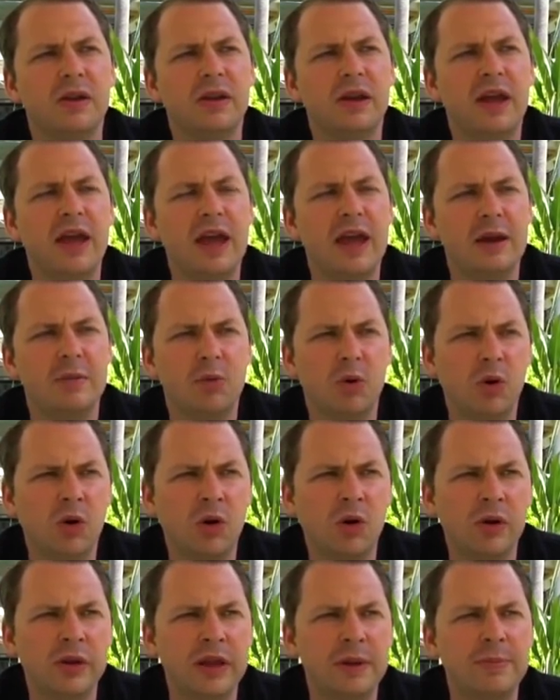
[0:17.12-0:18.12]
the
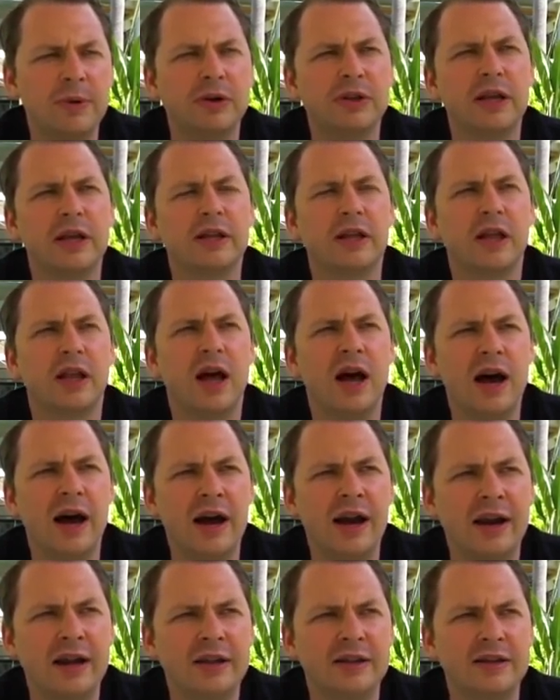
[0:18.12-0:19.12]
cable, they build out the
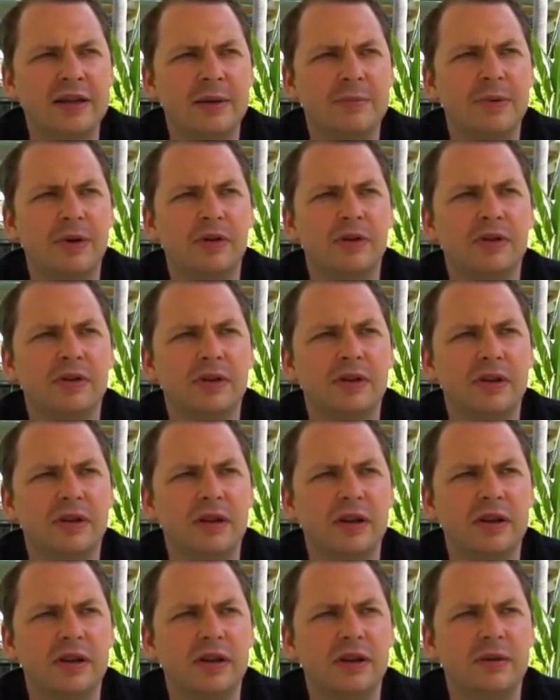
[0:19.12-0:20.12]
lines, they build
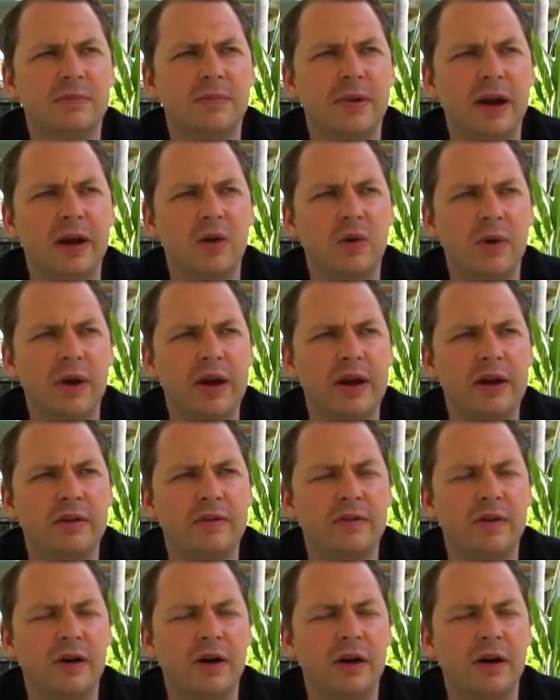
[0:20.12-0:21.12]
the
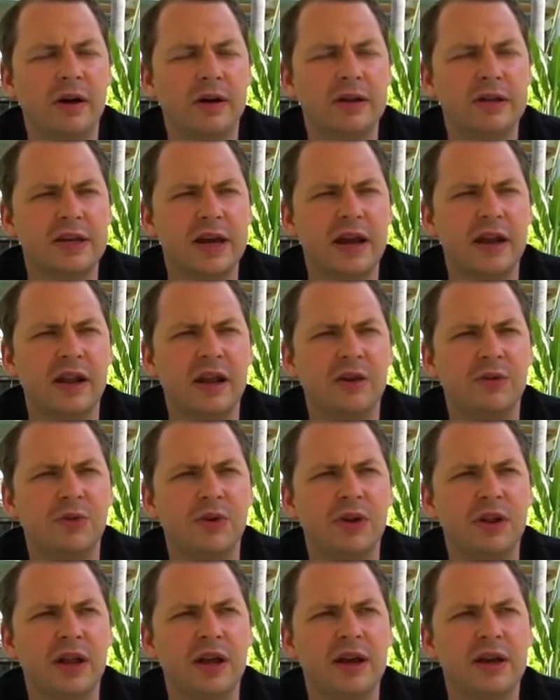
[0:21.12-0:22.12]
microwave uh, satellite
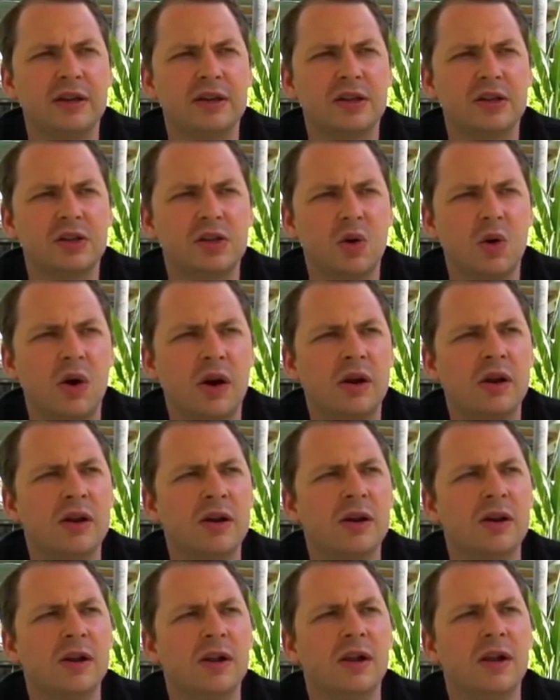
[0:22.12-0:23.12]
relays and so on.
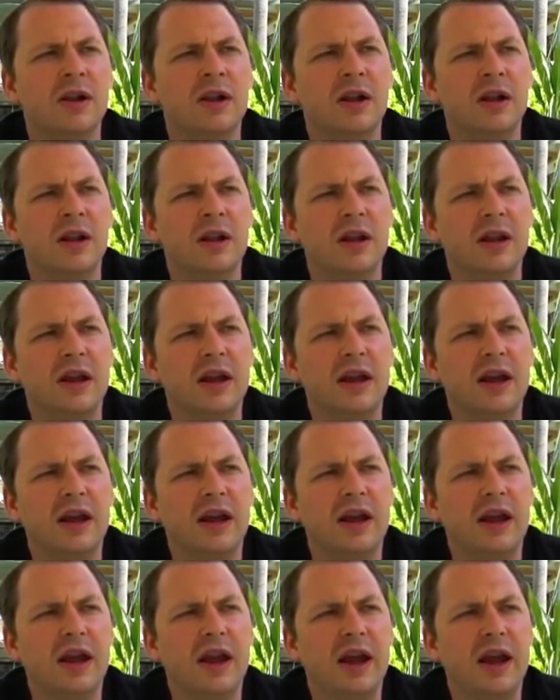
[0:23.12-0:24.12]

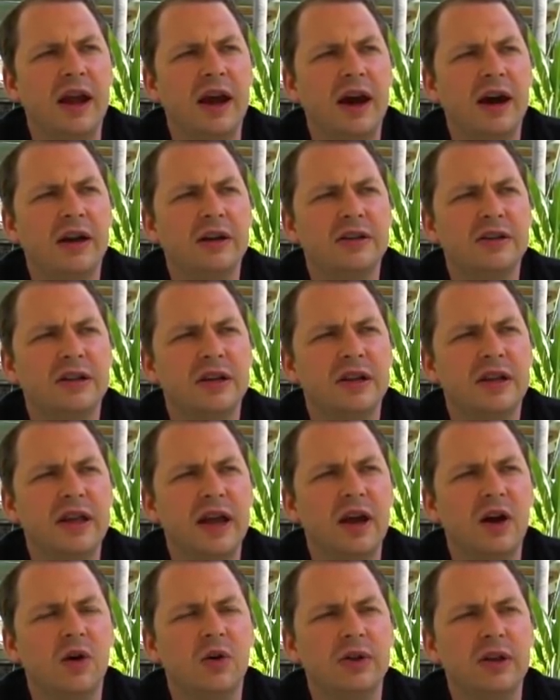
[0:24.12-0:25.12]
And
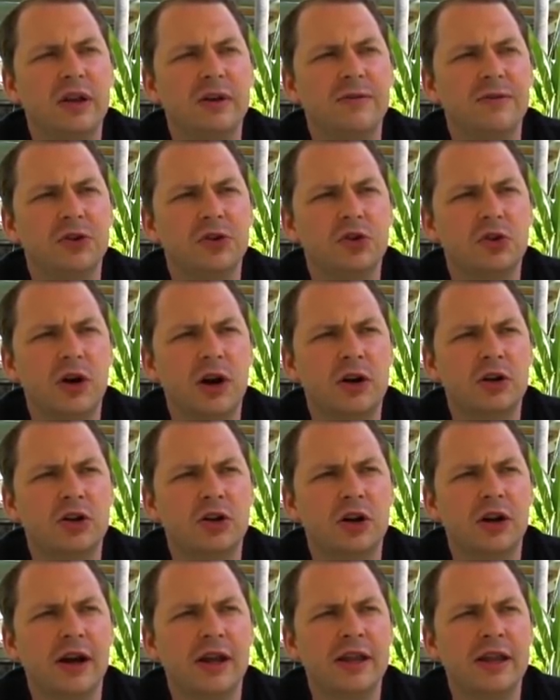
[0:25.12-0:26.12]
they own the
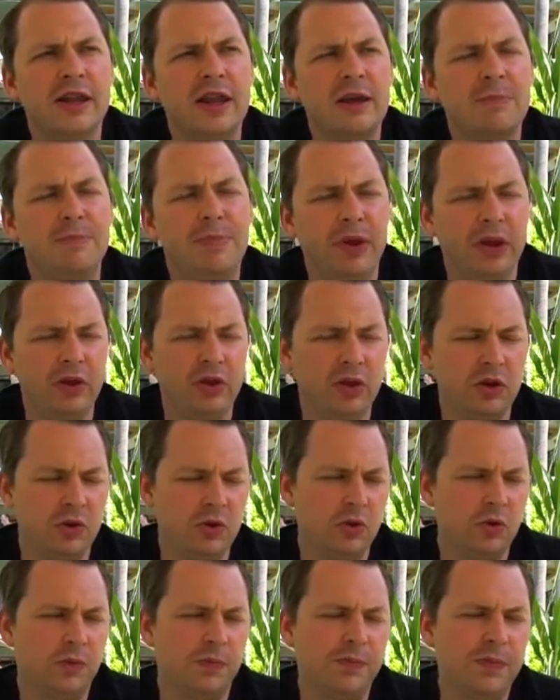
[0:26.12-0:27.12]
infrastructure, and then they bill
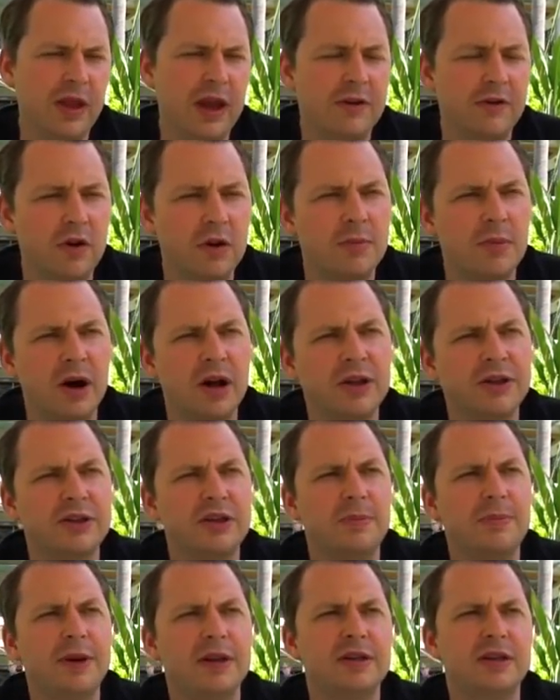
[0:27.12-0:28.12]
you every
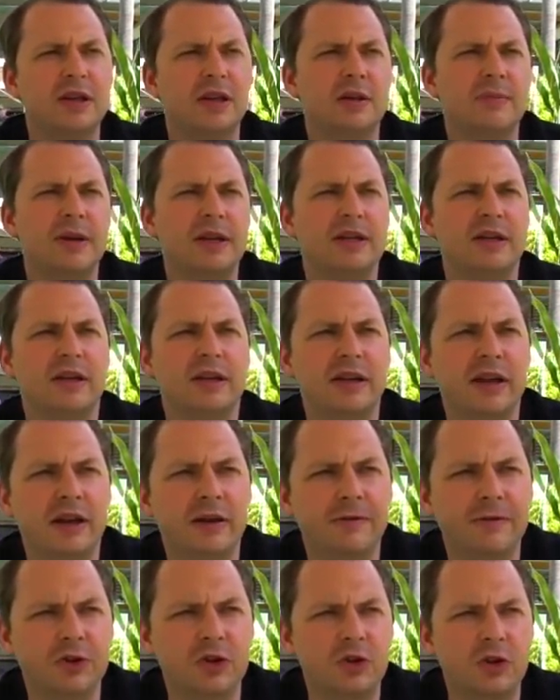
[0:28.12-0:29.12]
month to basically maintain that
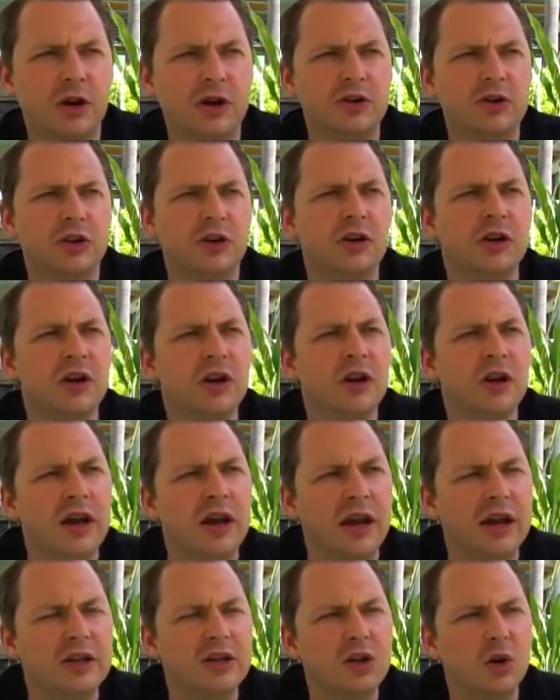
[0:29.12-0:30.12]
infrastructure.
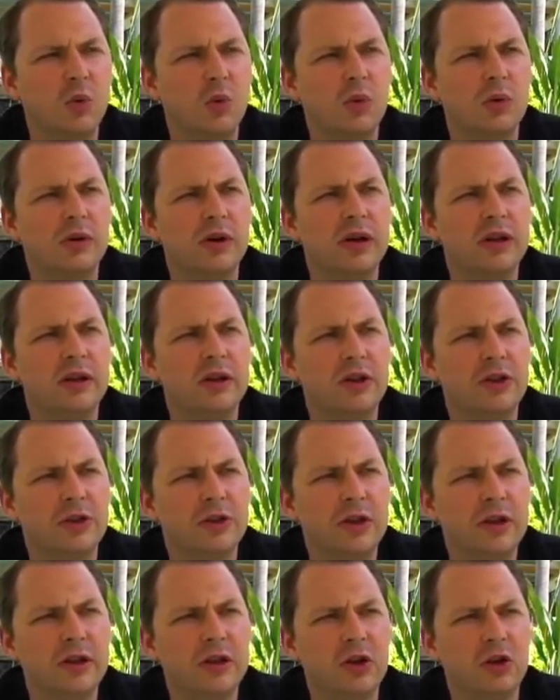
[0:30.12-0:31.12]
And so in the,
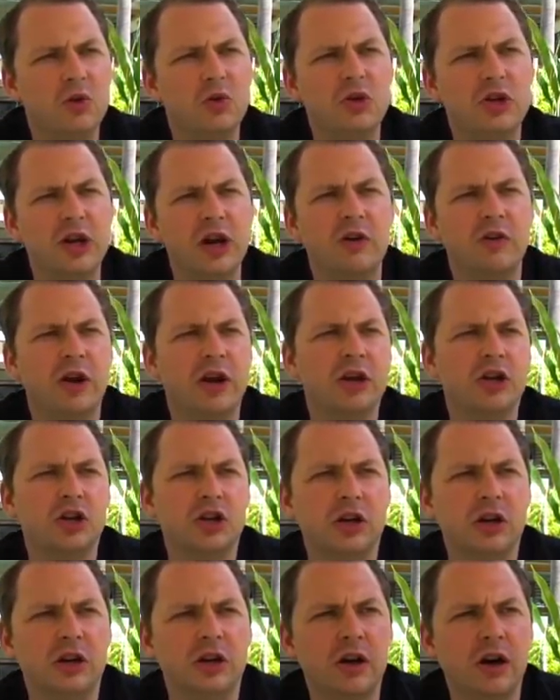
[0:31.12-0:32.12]
in the new
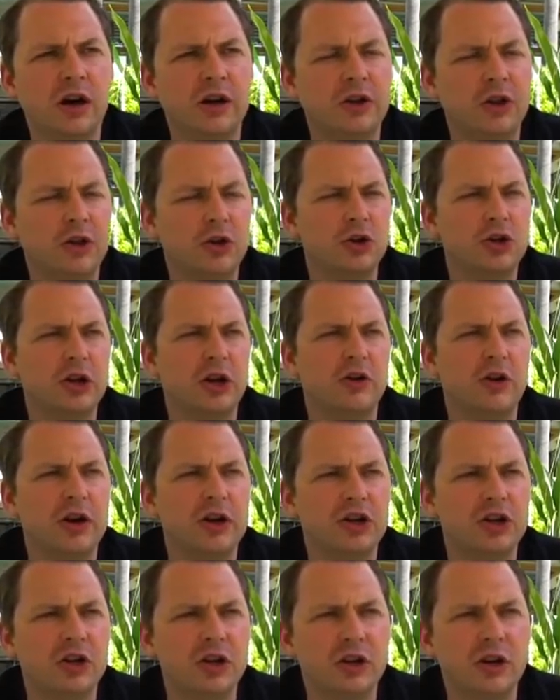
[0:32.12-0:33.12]
generation, uh, the third
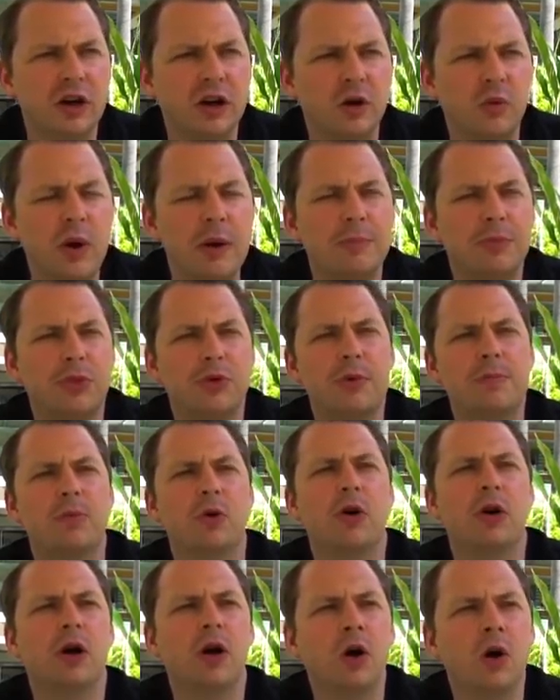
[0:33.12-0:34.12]
generation, uh, Web three
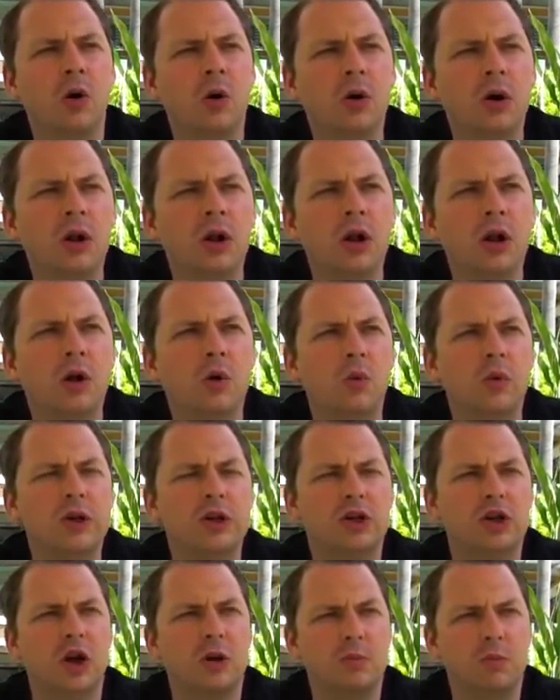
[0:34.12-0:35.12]
point oh, we
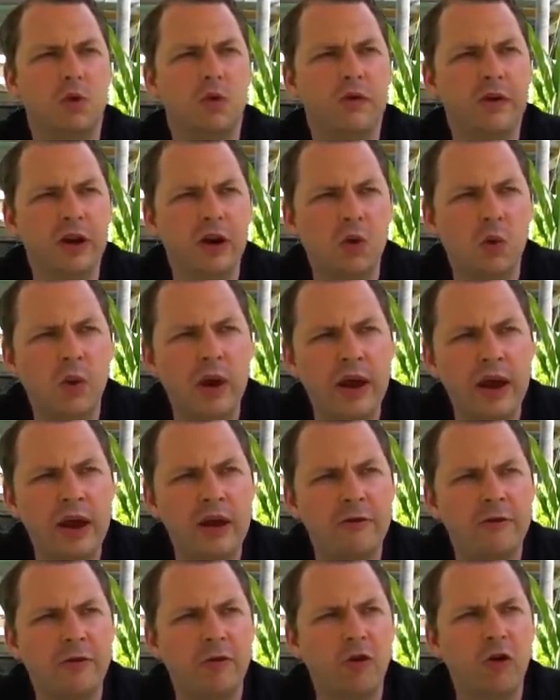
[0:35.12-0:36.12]
start moving
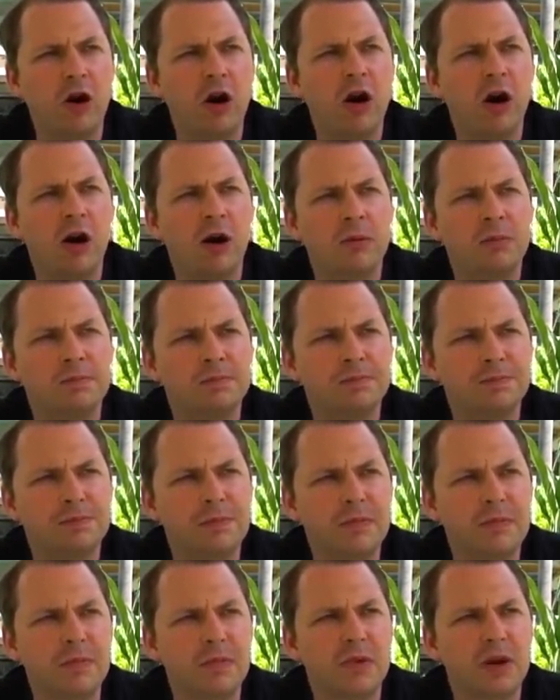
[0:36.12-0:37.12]
away from
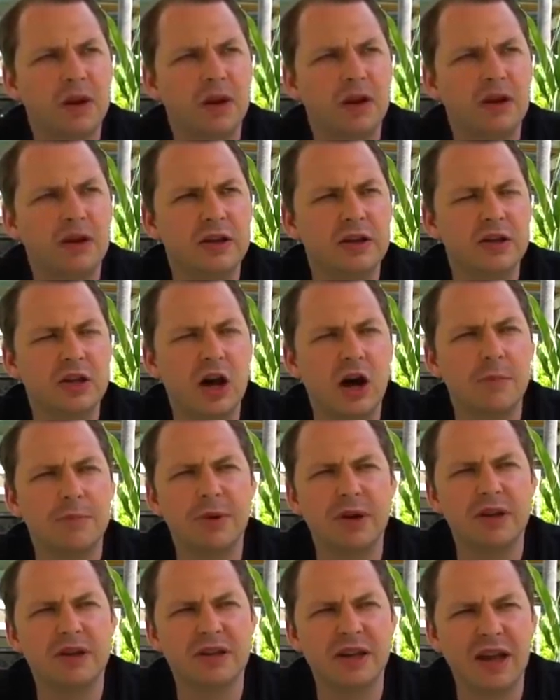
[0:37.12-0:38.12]
these
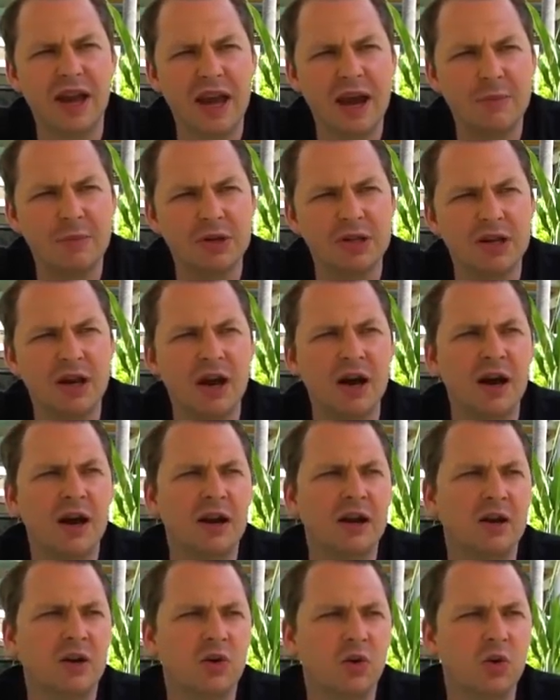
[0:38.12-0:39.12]
companies like
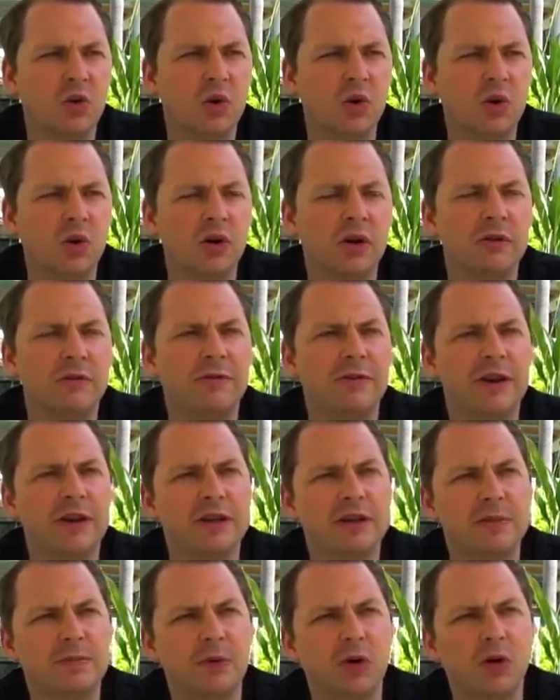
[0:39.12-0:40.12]
Amazon and Google and
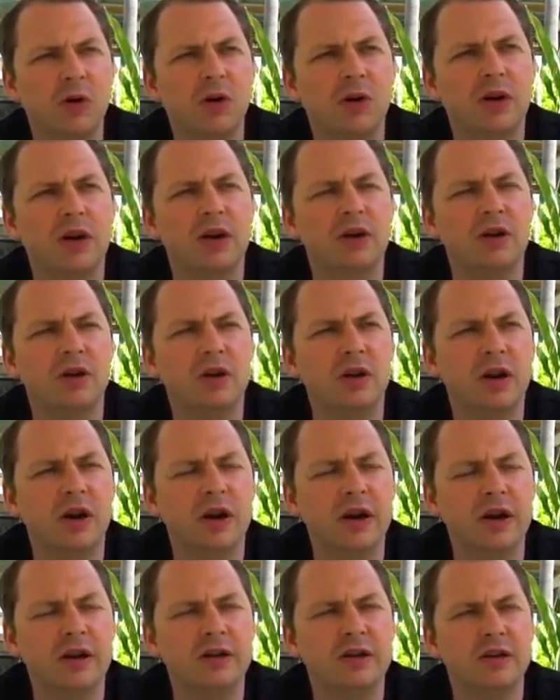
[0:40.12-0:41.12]
Facebook and,
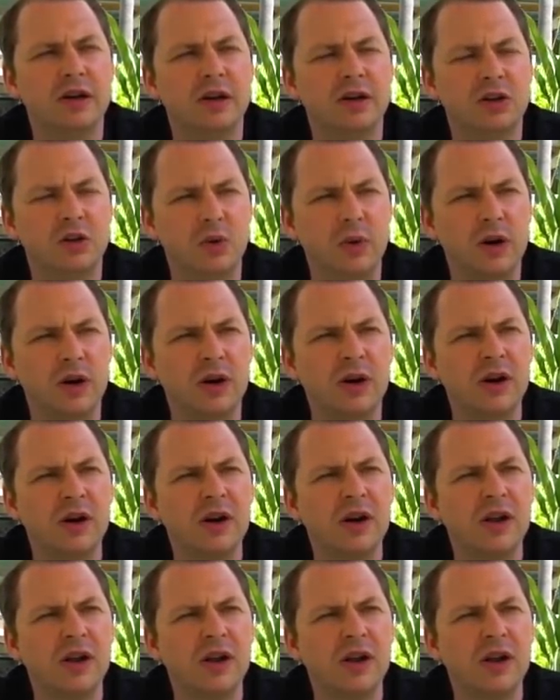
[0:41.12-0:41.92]
and uh, Twitter,